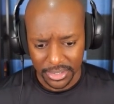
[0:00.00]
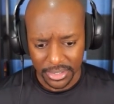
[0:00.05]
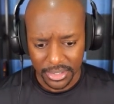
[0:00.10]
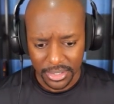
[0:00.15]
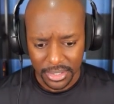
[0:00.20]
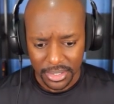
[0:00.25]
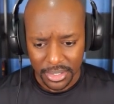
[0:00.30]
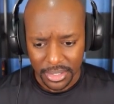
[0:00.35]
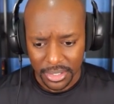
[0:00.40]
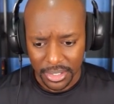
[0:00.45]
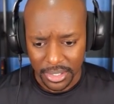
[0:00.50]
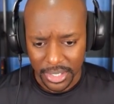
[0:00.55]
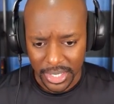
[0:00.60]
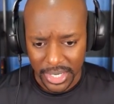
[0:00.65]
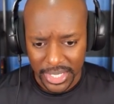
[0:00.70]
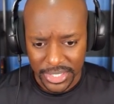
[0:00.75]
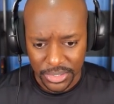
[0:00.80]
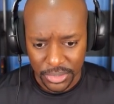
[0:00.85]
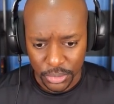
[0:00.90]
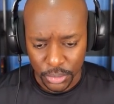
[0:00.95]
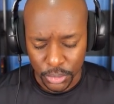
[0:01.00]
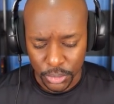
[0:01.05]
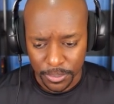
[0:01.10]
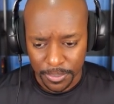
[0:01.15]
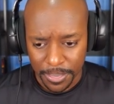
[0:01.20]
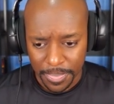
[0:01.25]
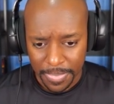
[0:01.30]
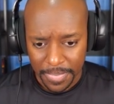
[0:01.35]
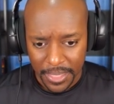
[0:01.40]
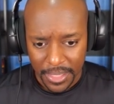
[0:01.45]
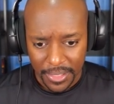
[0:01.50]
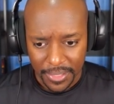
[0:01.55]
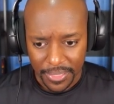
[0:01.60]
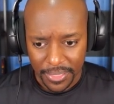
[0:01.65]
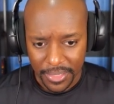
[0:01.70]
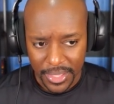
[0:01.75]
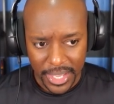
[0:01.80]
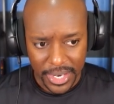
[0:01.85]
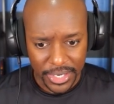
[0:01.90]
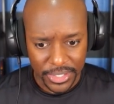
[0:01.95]
All right, that's cool.
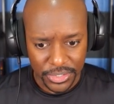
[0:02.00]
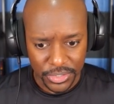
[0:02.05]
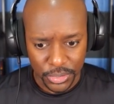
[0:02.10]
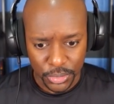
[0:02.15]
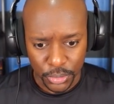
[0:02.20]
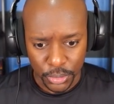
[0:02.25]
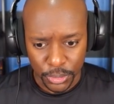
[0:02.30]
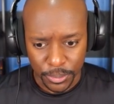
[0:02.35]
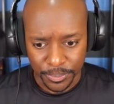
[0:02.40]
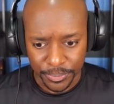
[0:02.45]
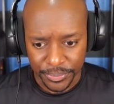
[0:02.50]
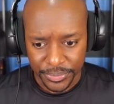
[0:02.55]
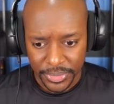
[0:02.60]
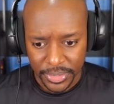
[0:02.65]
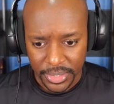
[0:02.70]
That is cool.